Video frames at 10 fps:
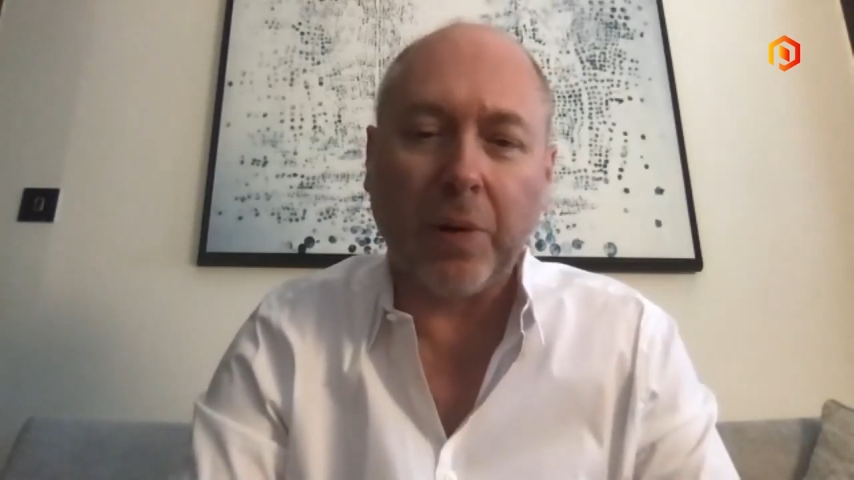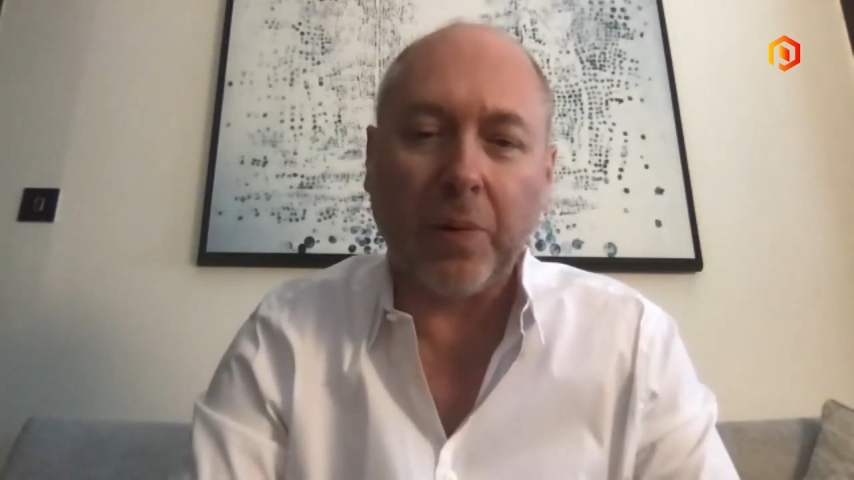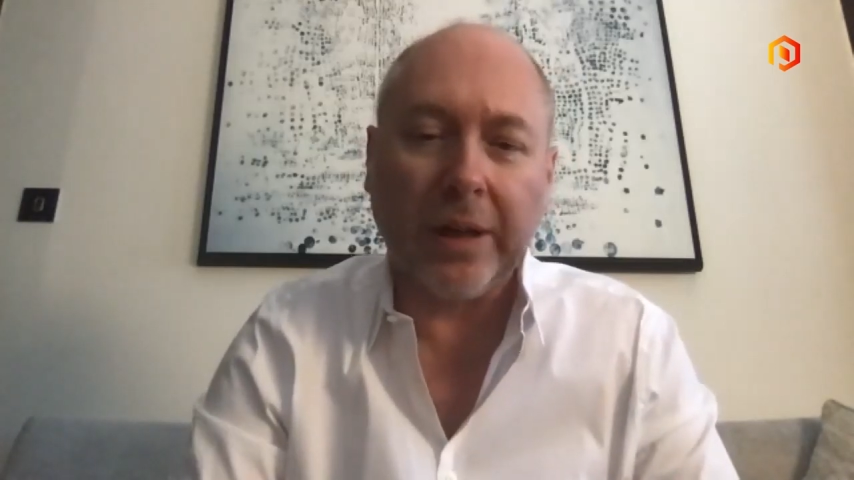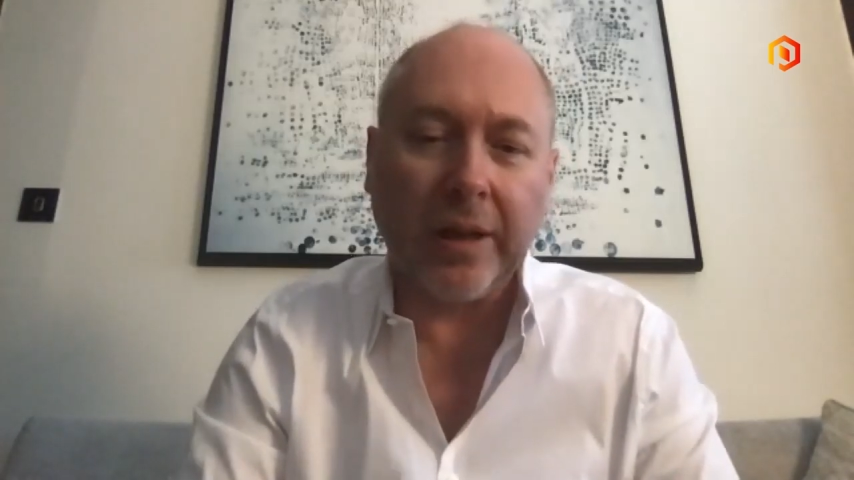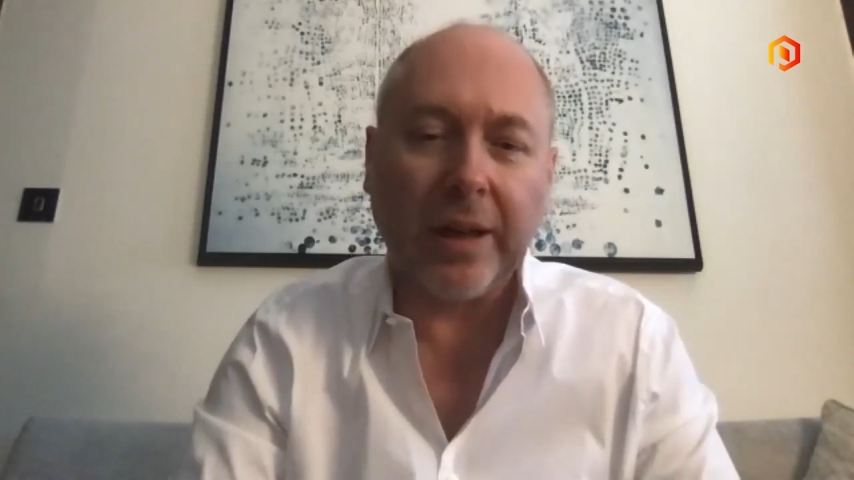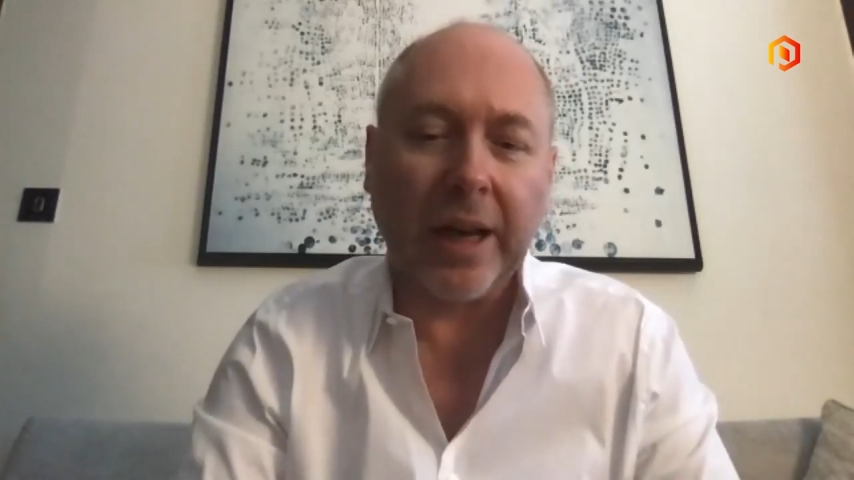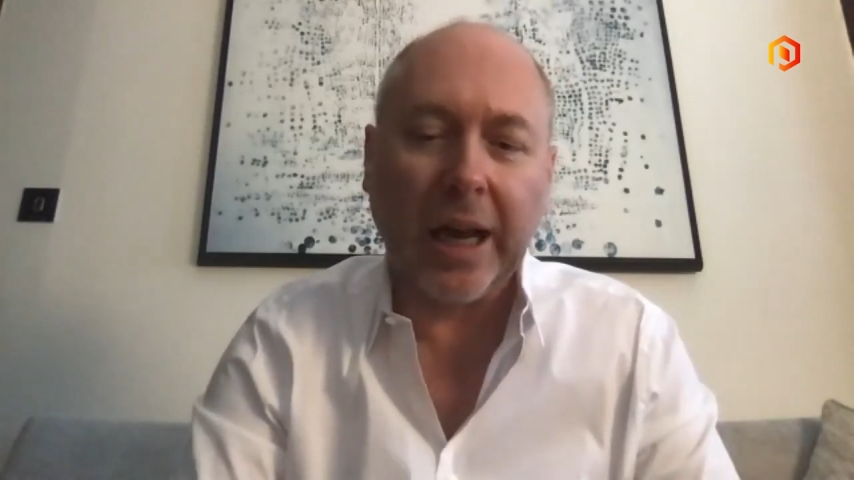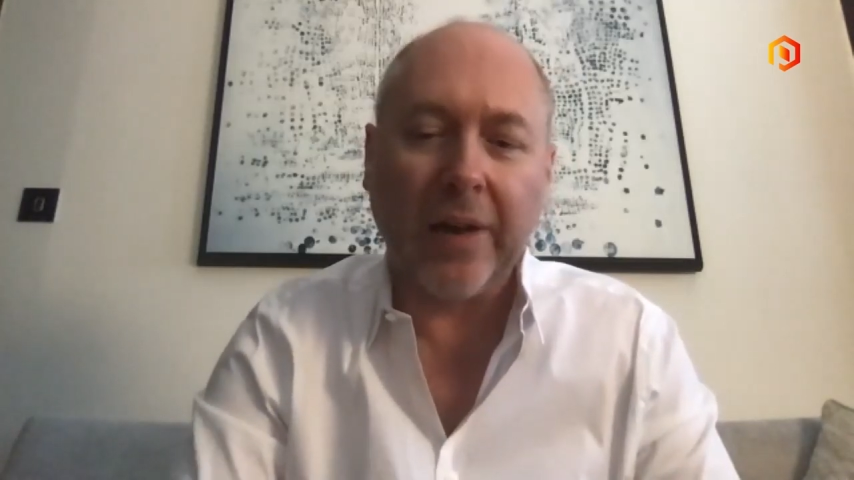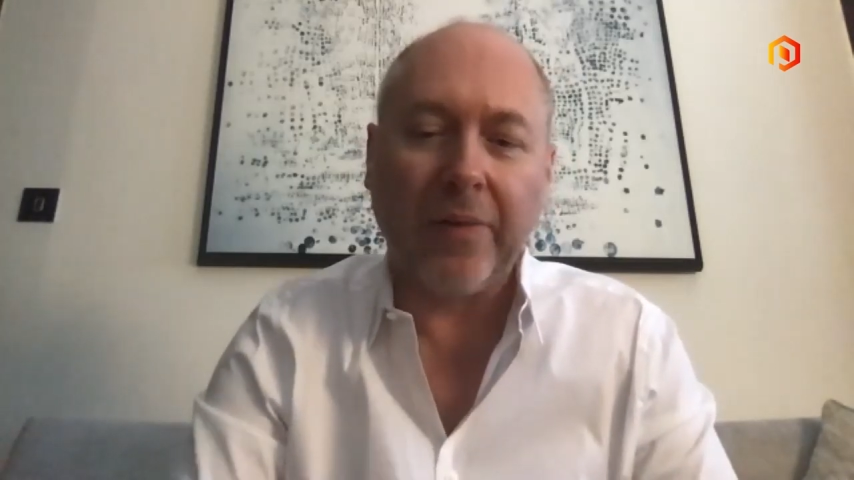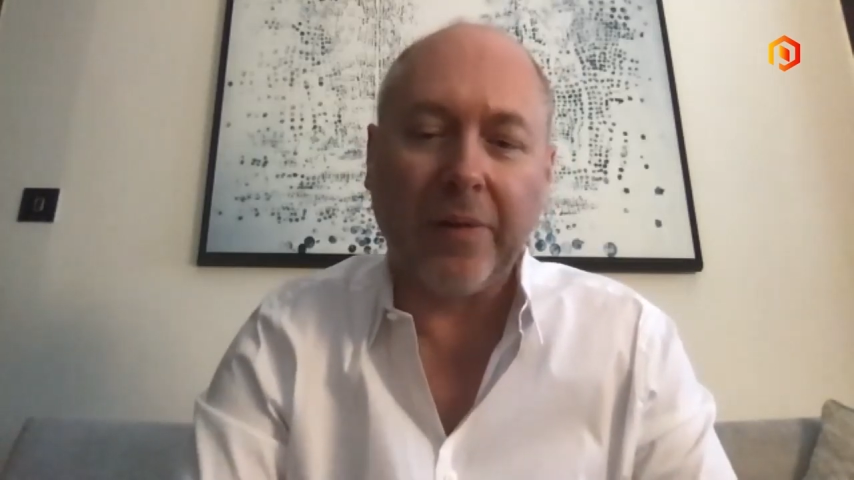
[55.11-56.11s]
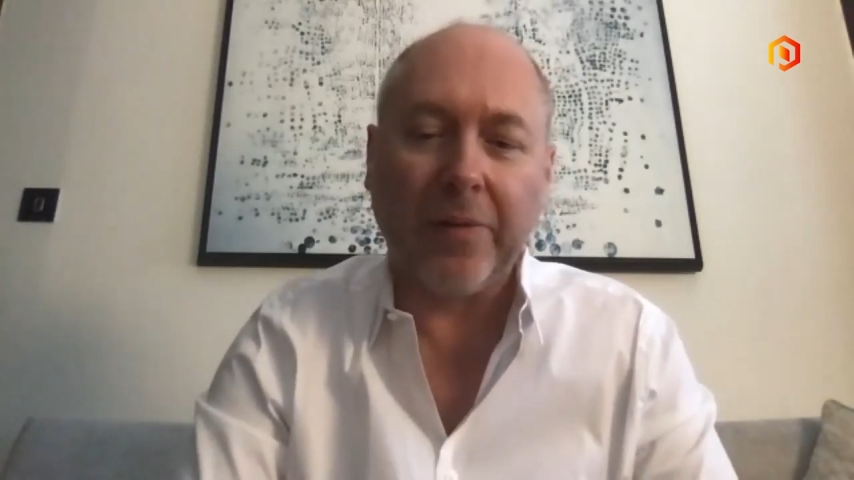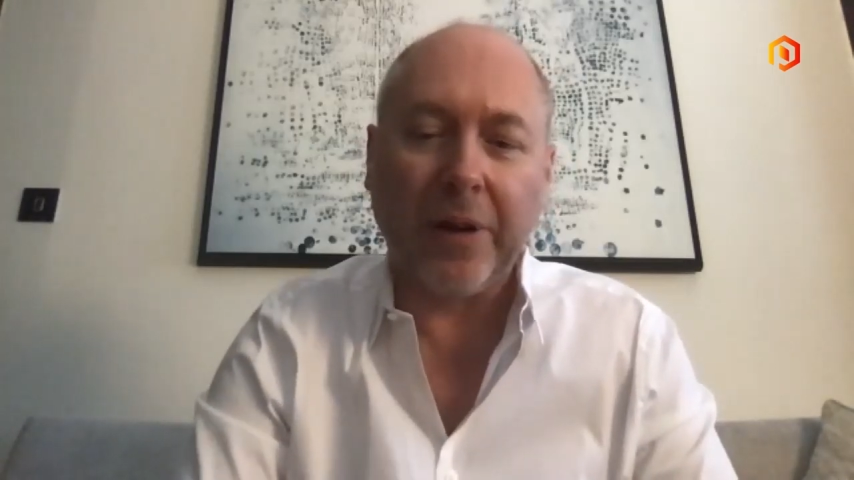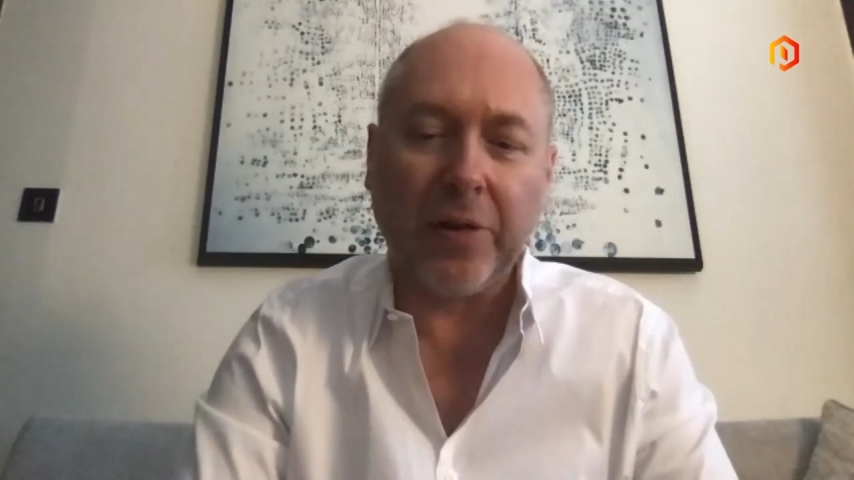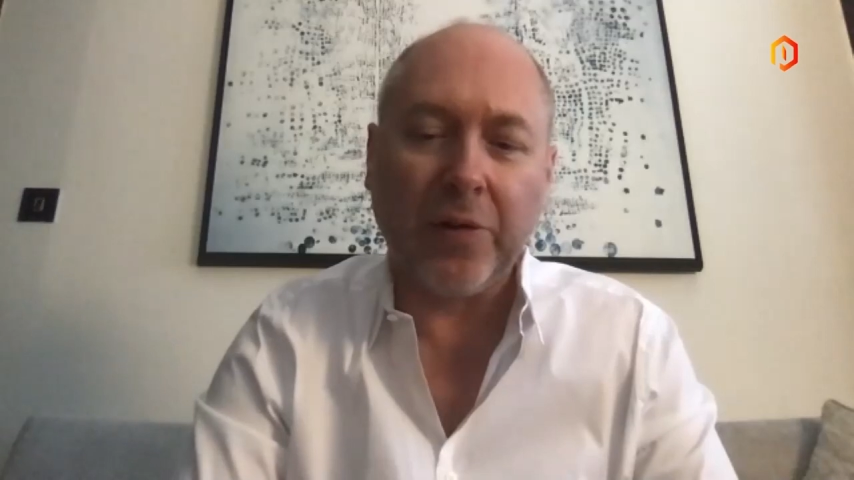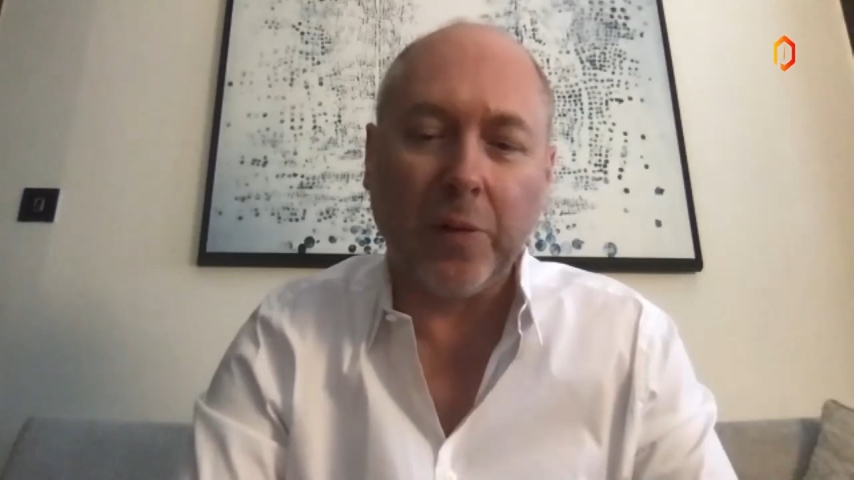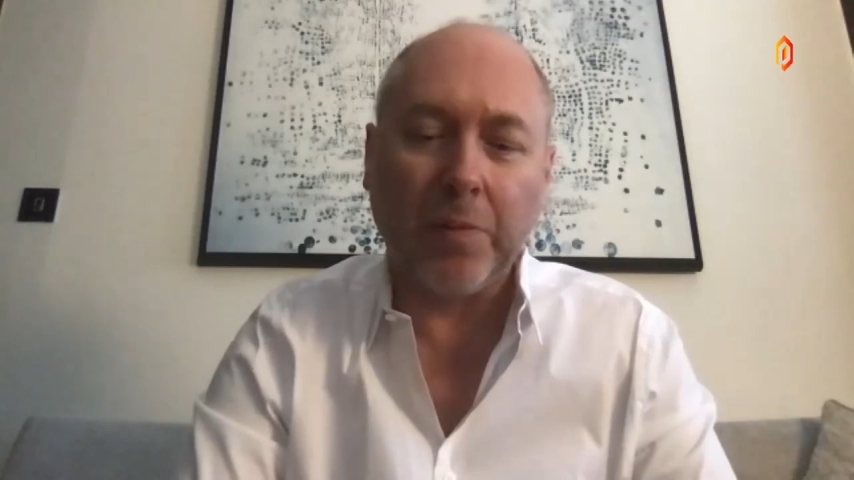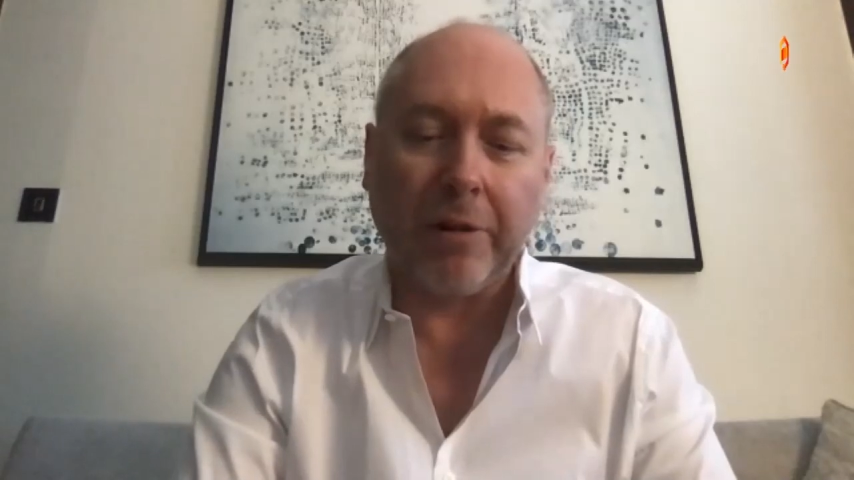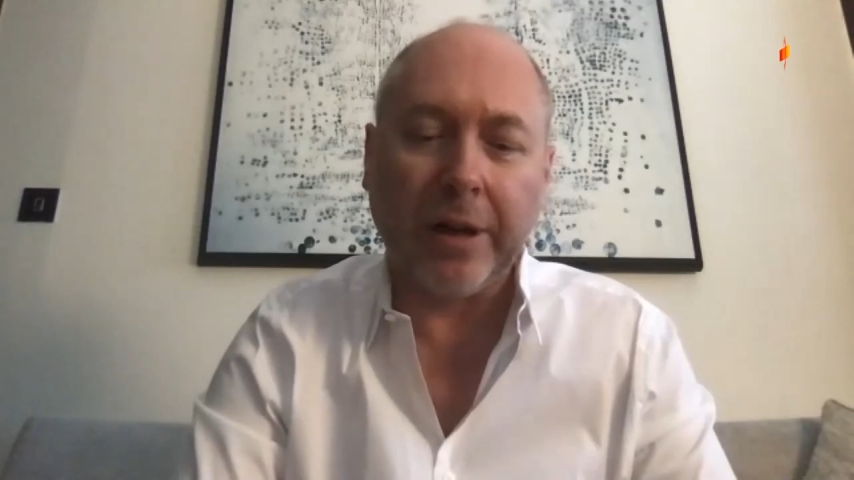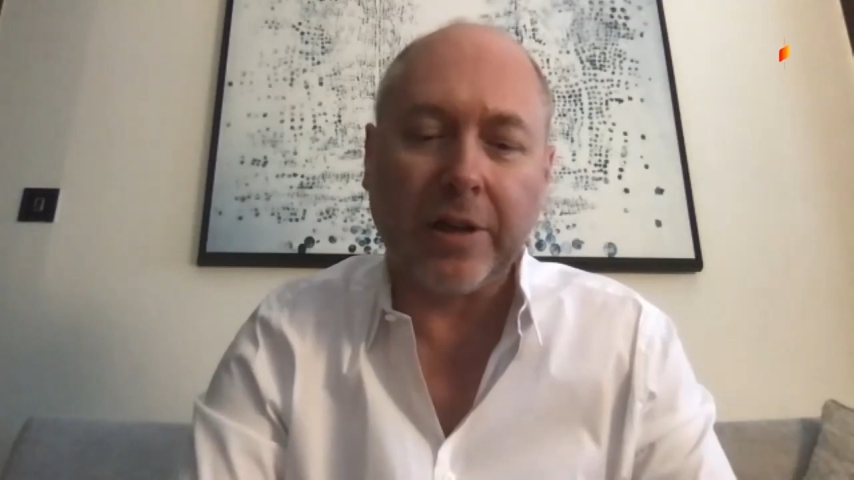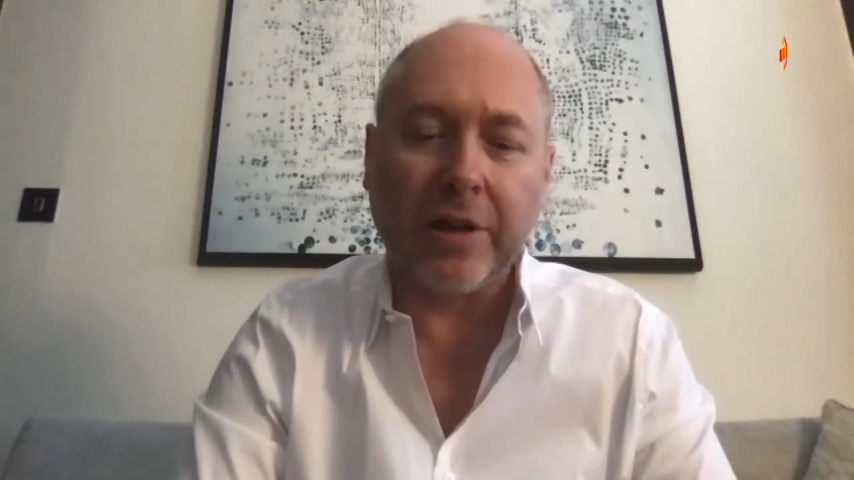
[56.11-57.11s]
but we didn't have a French footprint.